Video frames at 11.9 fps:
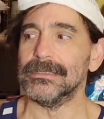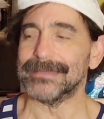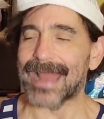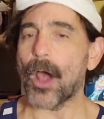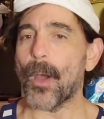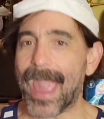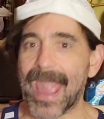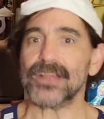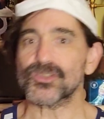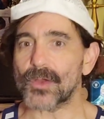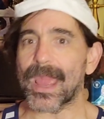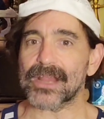now
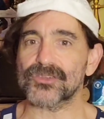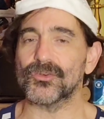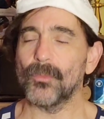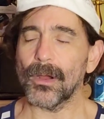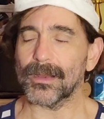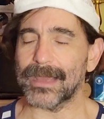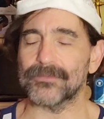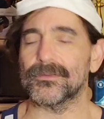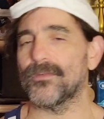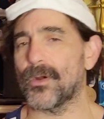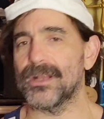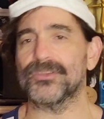extra work after
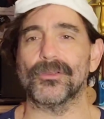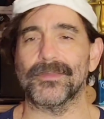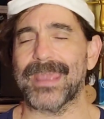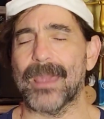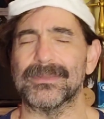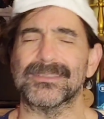they've already turned the cabin.